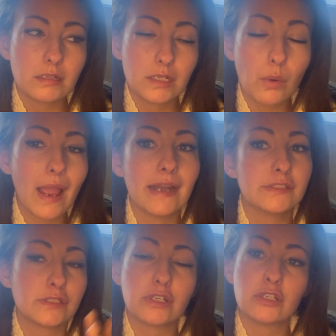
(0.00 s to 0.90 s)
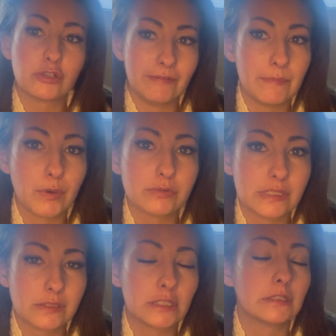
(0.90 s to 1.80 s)
go ahead and start your grieving process
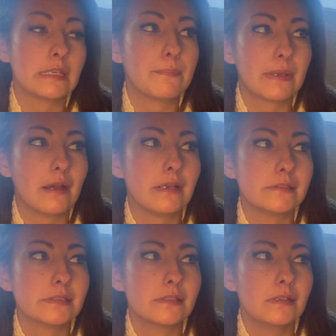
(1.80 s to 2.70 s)
early, because